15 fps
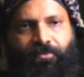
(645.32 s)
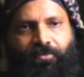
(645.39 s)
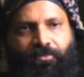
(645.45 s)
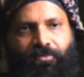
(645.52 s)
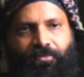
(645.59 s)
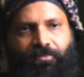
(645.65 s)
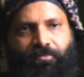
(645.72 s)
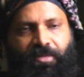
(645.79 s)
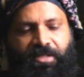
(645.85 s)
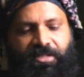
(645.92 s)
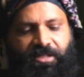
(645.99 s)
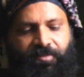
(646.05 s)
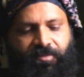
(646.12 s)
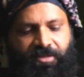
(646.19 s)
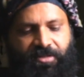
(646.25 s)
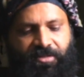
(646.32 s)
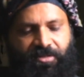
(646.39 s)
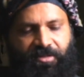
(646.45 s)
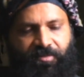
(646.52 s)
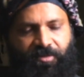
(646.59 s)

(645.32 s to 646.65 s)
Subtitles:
by some system in